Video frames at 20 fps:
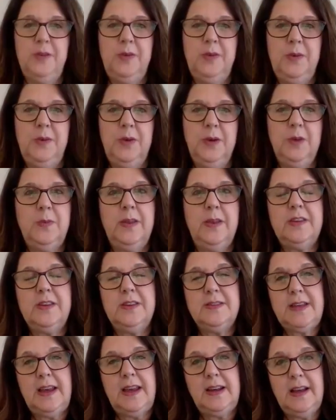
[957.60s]
that we worked with
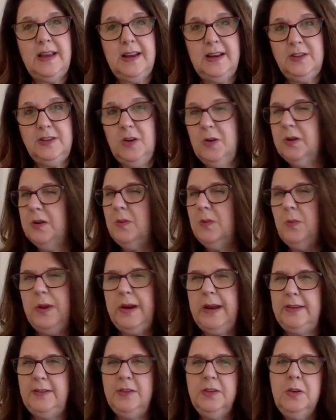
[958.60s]
because i kind of told him what
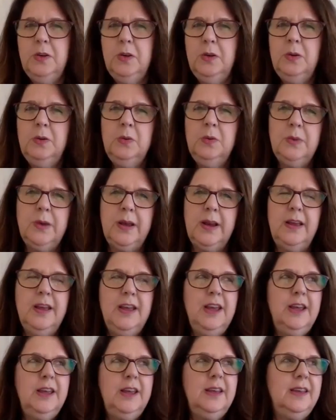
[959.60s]
i do what
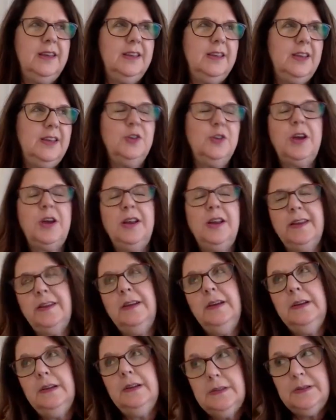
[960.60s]
mm-hmm. you're kind of like
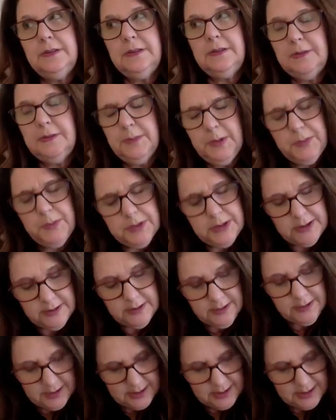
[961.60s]
oh, i'm a bridal